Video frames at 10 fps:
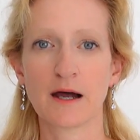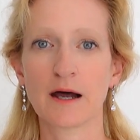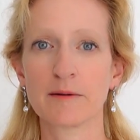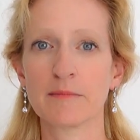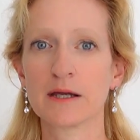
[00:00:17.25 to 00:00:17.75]

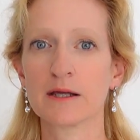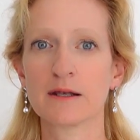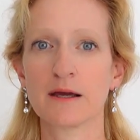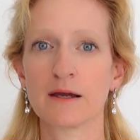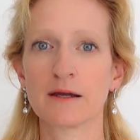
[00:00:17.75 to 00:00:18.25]
I'm
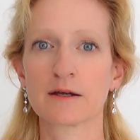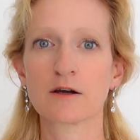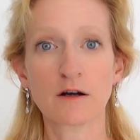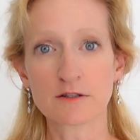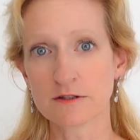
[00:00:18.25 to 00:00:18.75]
in a
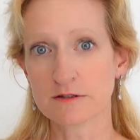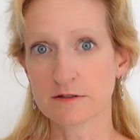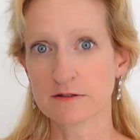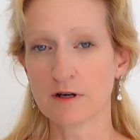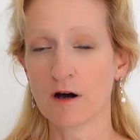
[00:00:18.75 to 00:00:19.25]

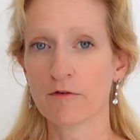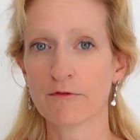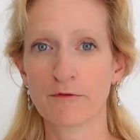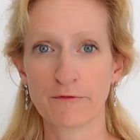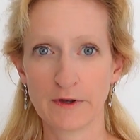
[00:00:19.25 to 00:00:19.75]
consciousness
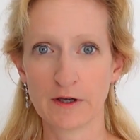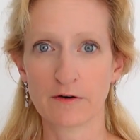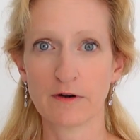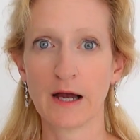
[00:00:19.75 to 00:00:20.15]
of fear